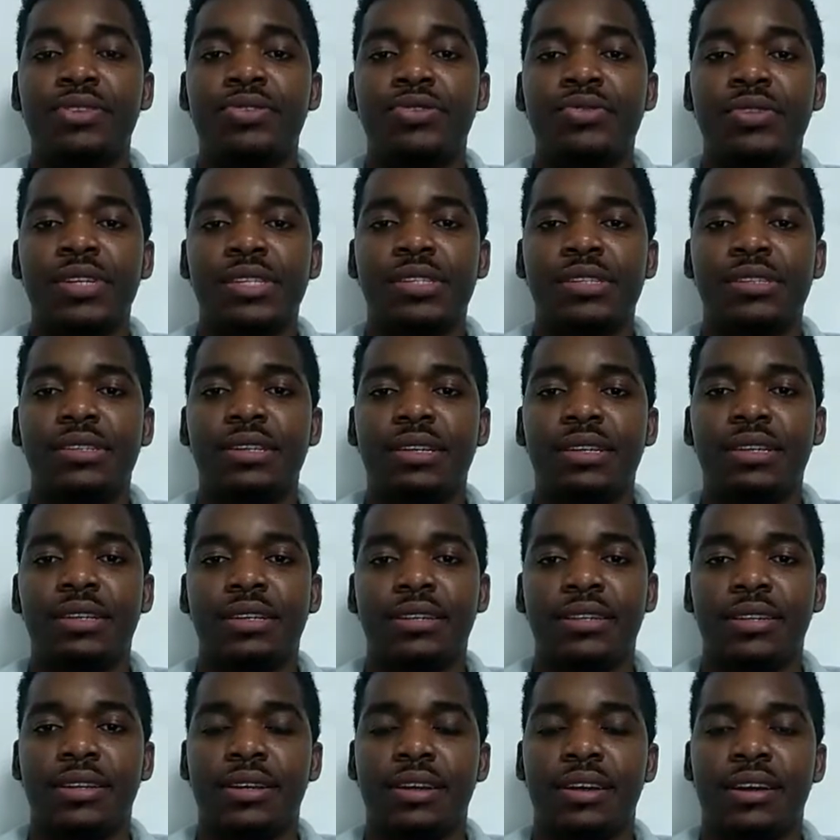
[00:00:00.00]

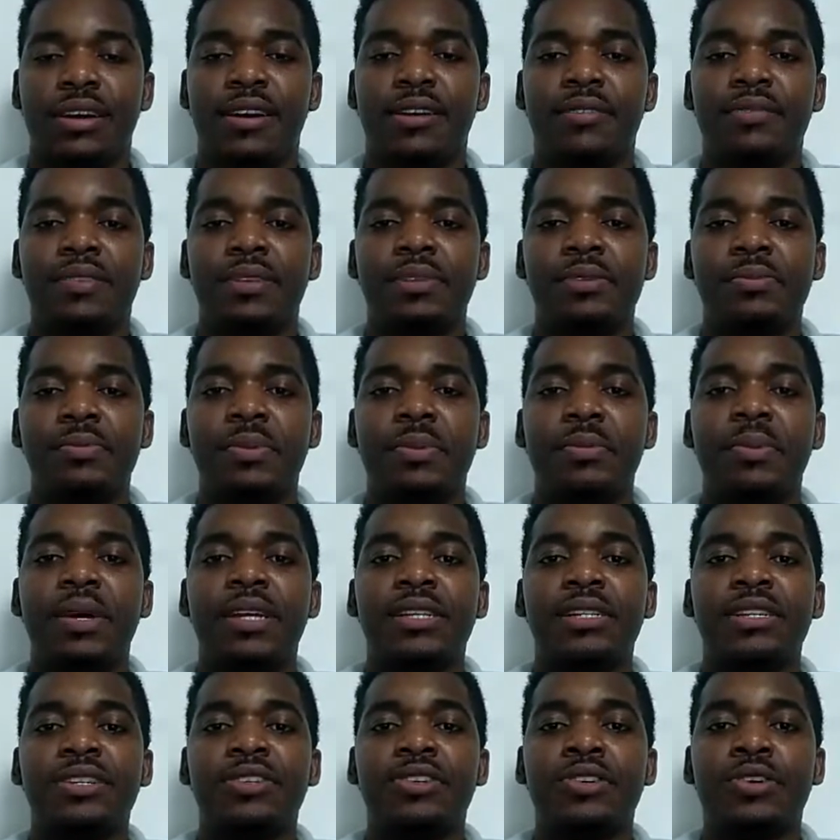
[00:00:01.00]
Twisting of the
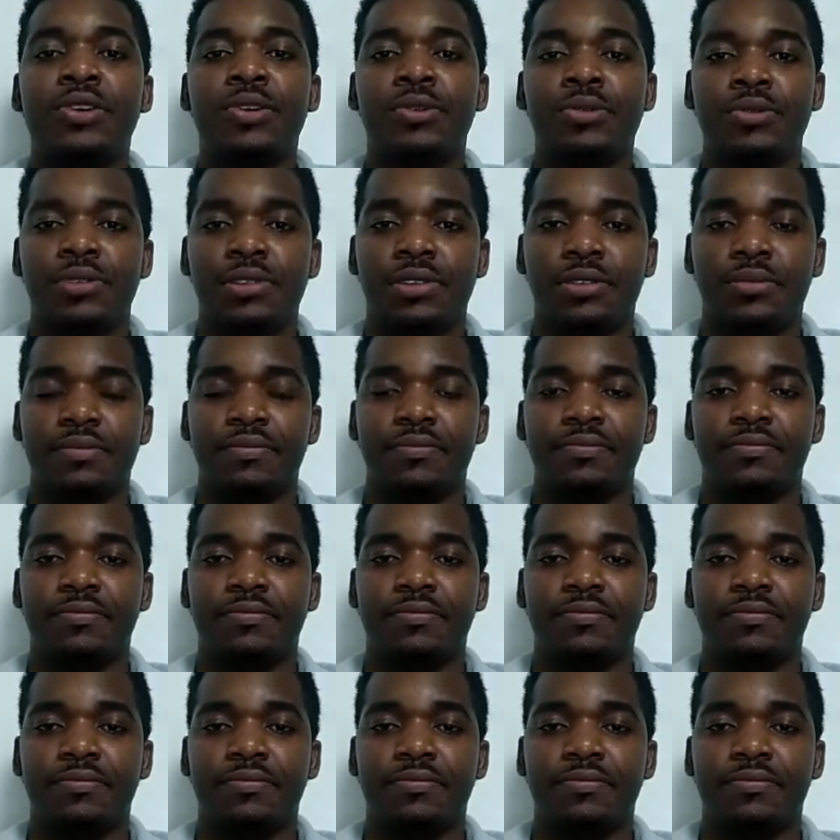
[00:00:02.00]
spermatic cord